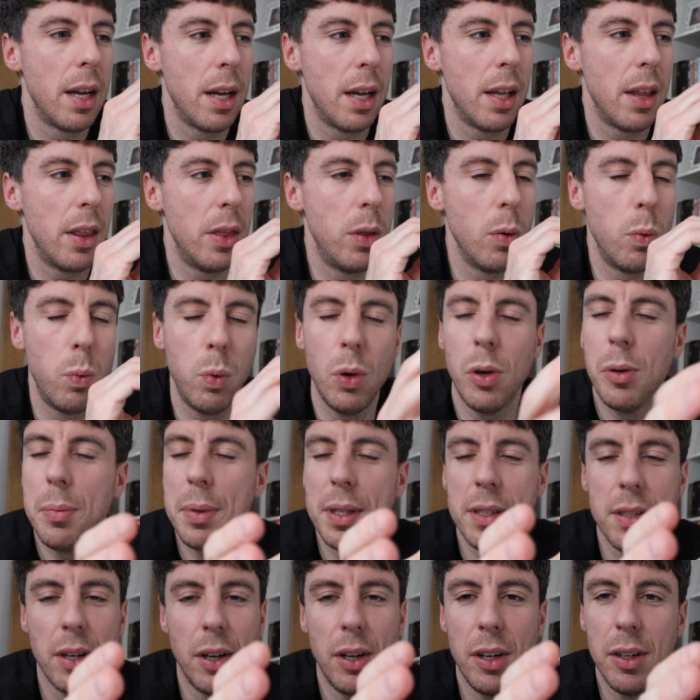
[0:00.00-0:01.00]
There will
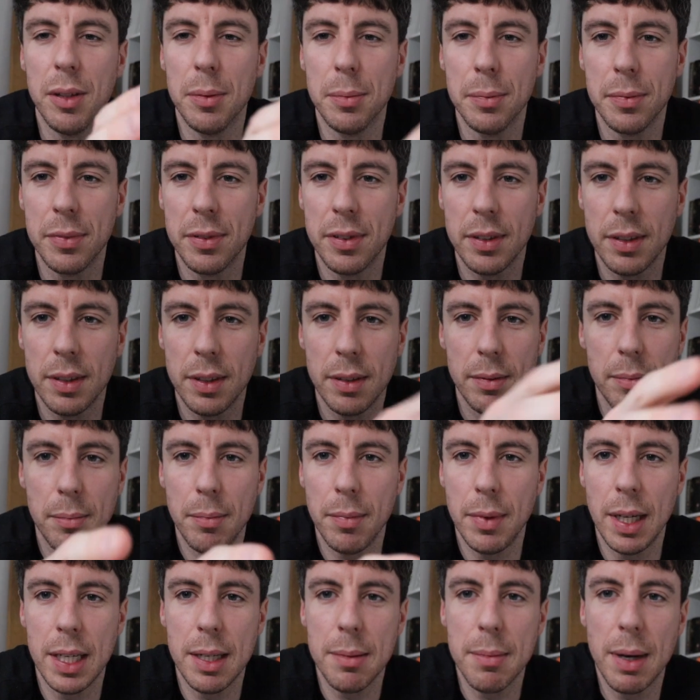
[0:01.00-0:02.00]
be times,
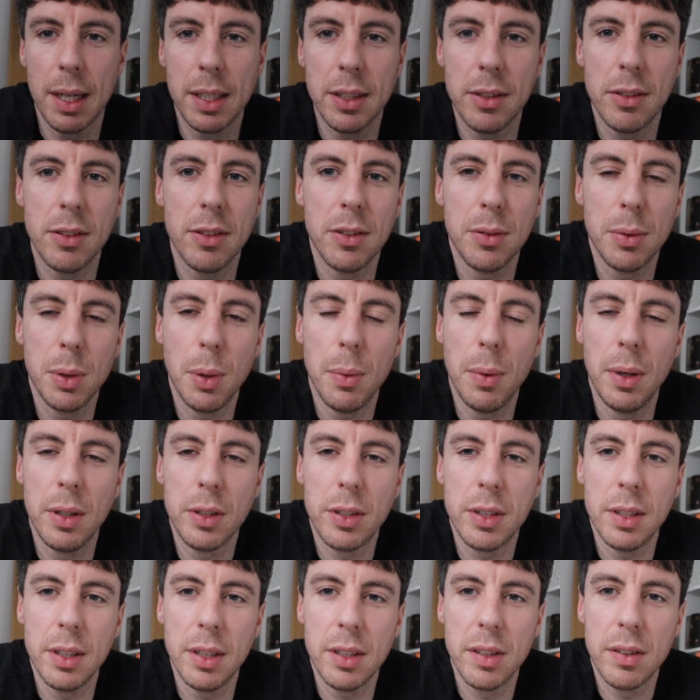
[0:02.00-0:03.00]
and many managers who are
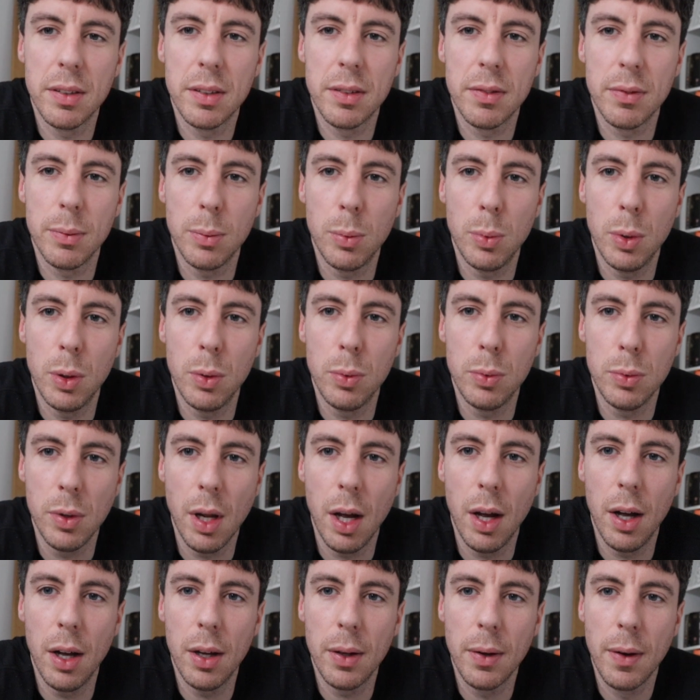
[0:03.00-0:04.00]
watching this will
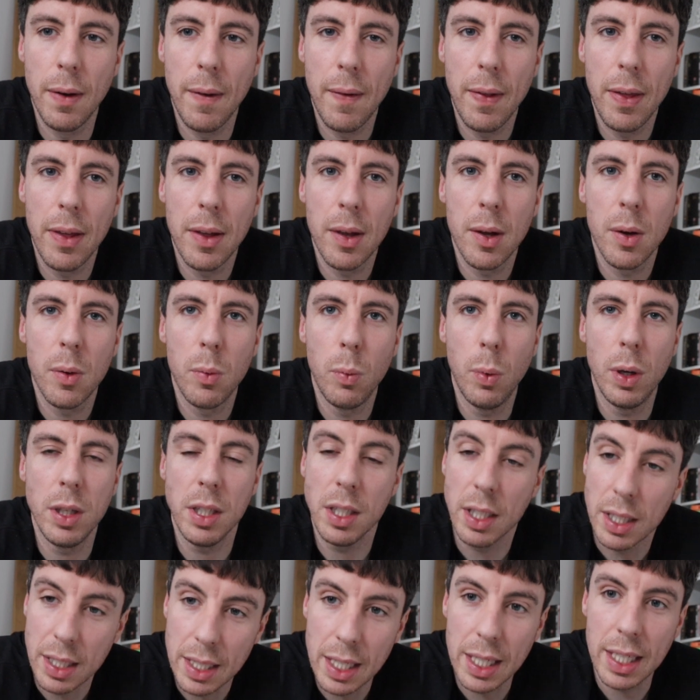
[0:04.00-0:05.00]
know, where
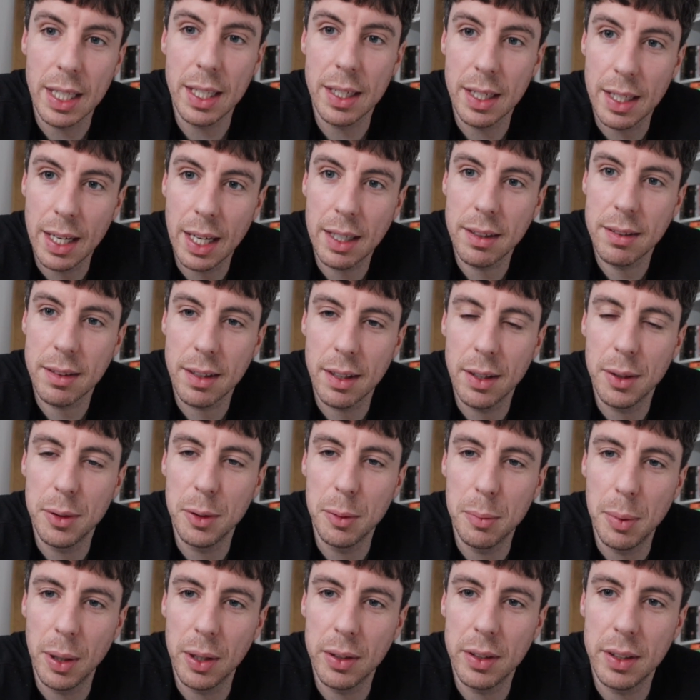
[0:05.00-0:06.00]
you need an
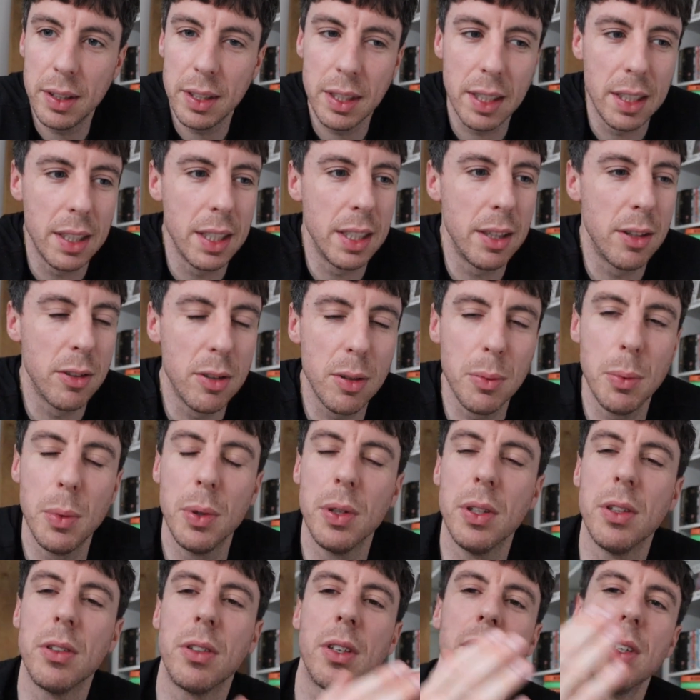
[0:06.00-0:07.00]
external body. You need
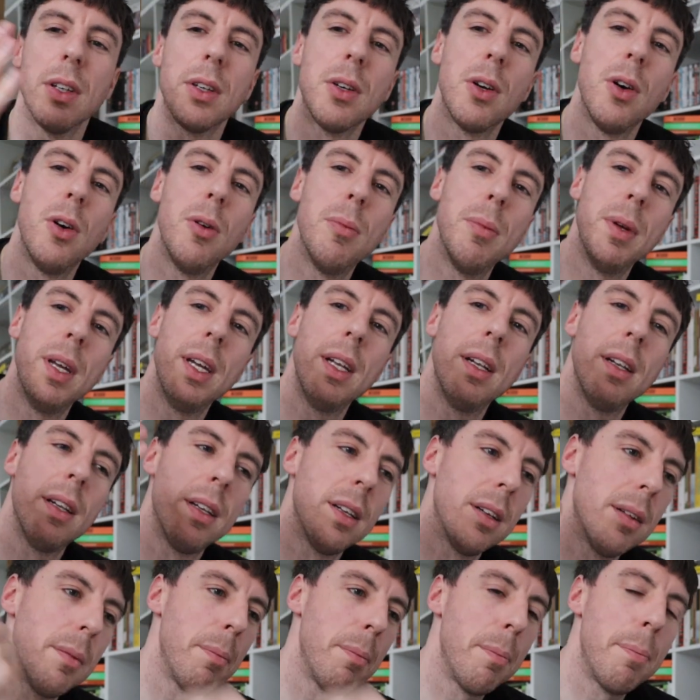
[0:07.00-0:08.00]
someone that's going to come in,
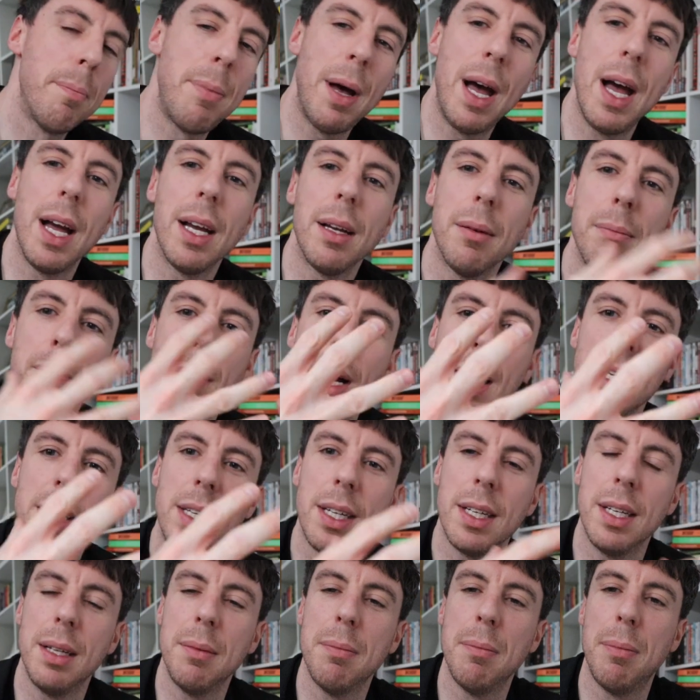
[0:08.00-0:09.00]
bang,
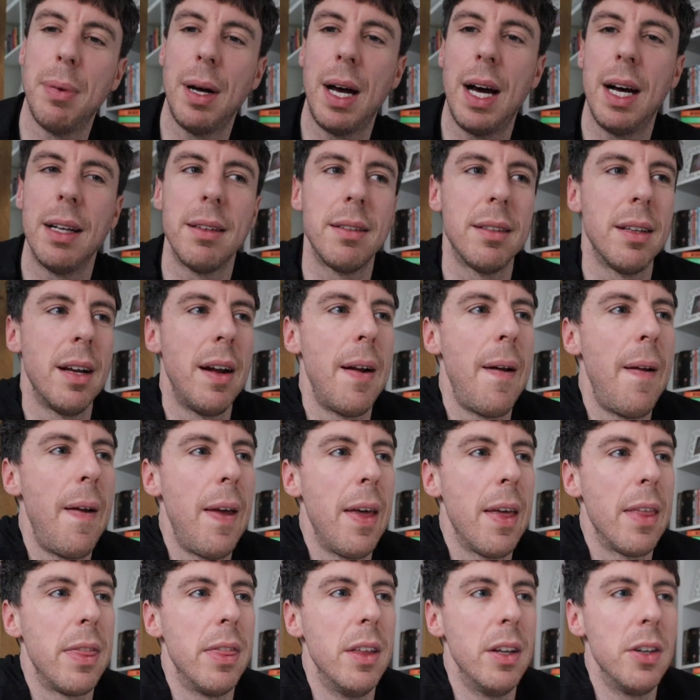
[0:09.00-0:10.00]
make an impact,
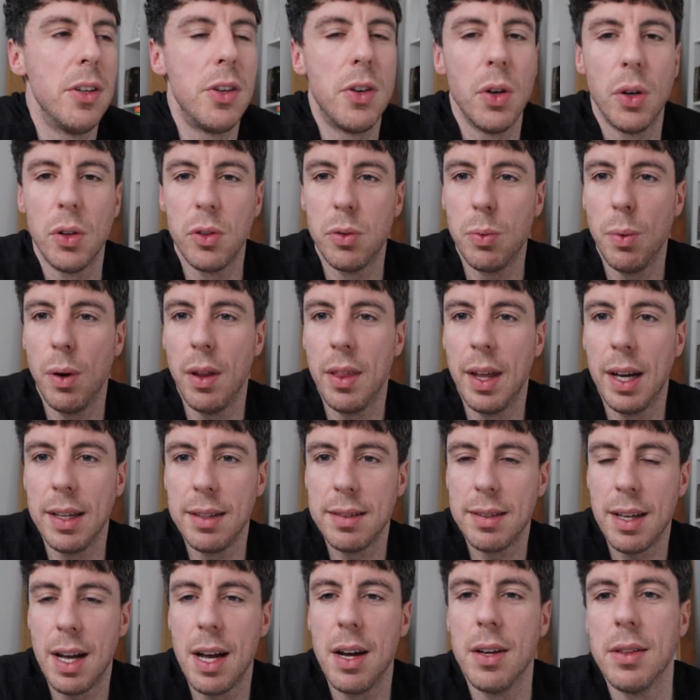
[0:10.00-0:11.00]
that does what they
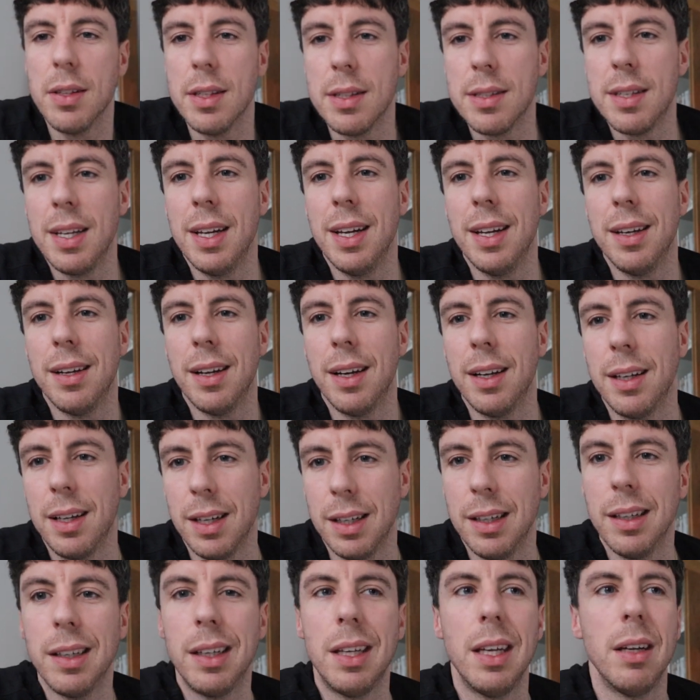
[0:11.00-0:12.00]
say on the tin, are
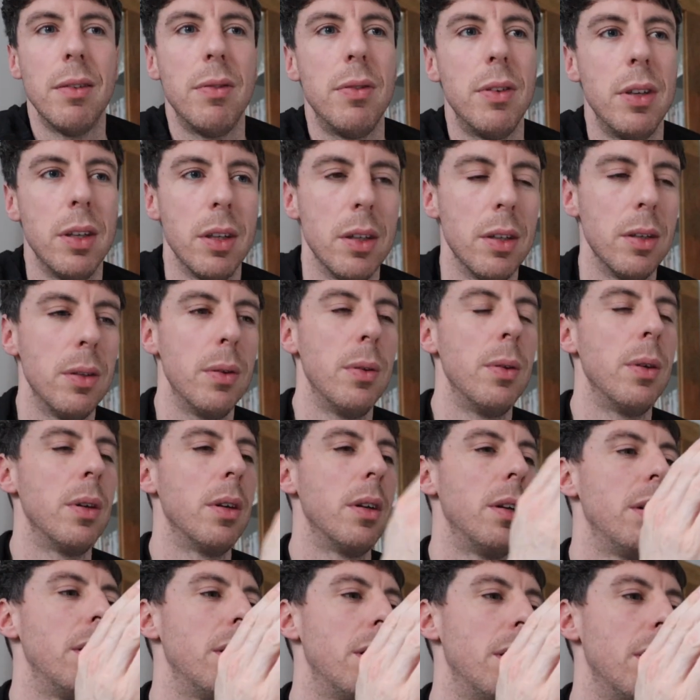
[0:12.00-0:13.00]
going to give you
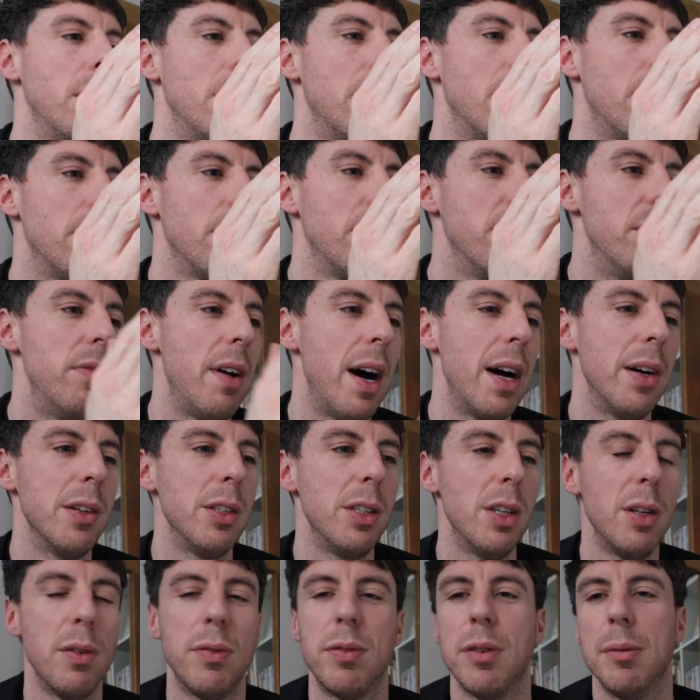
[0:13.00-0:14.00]

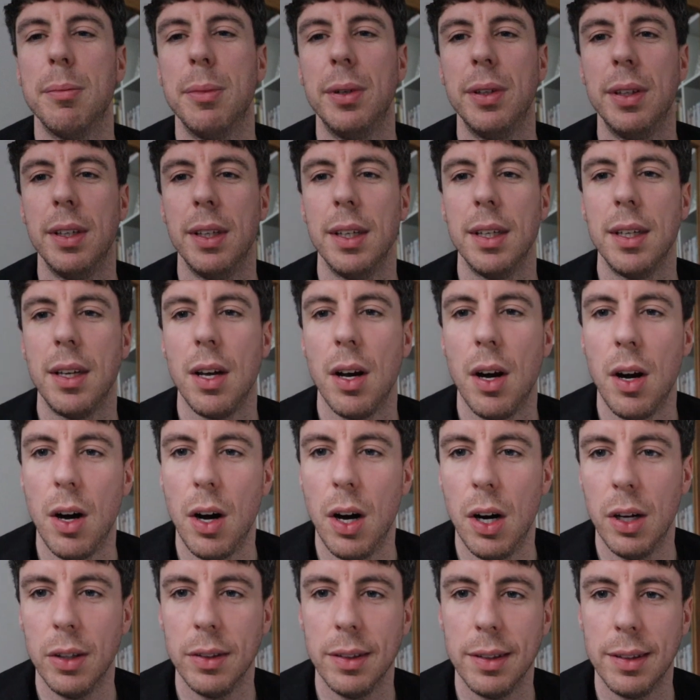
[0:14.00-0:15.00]
value for money
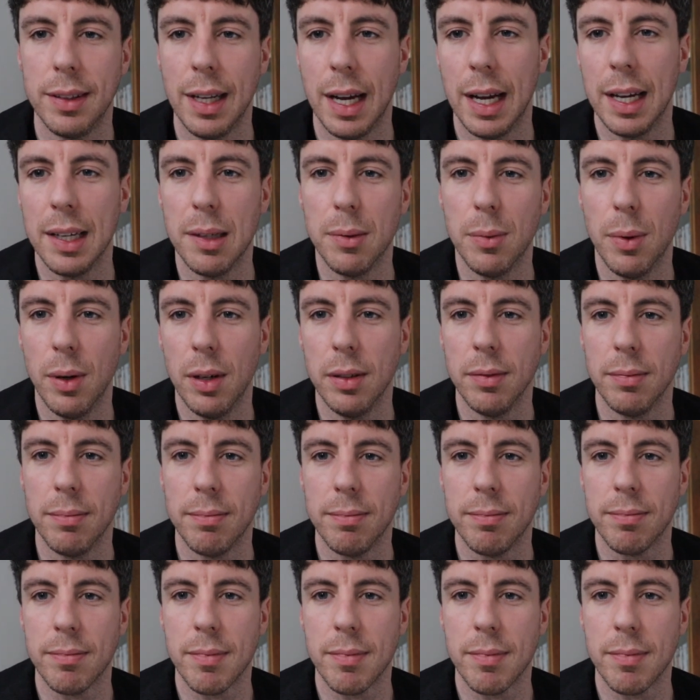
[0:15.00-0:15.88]
on day one.